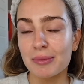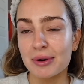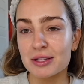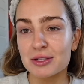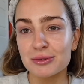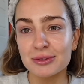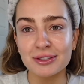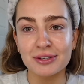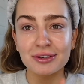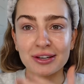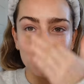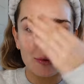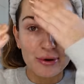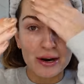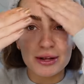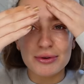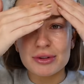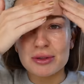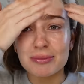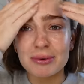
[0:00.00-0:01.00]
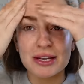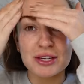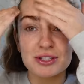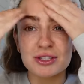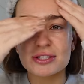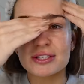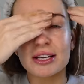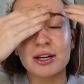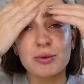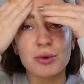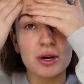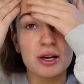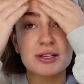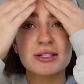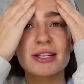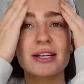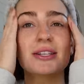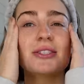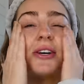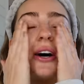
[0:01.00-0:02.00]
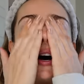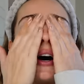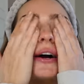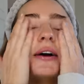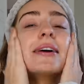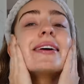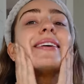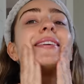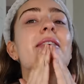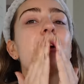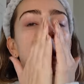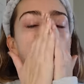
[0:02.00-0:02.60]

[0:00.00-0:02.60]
gonna do a little get ready with me just like we're on TikTok